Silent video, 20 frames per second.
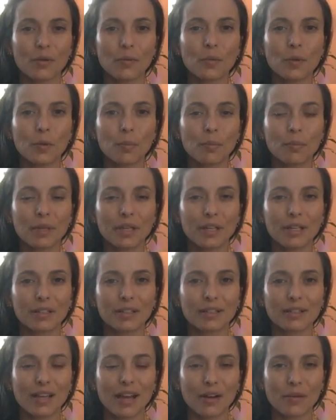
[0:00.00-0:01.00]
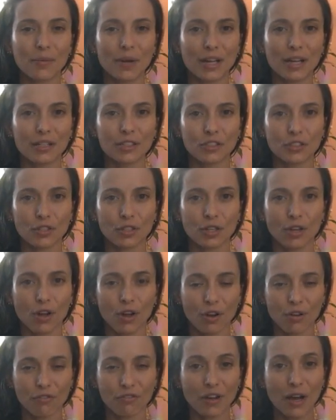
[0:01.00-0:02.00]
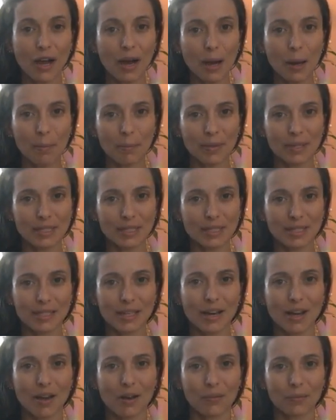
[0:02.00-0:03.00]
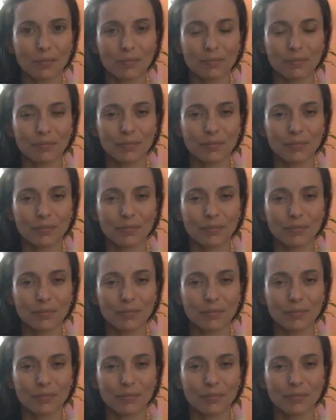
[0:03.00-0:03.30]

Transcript: will be the direction of up and down.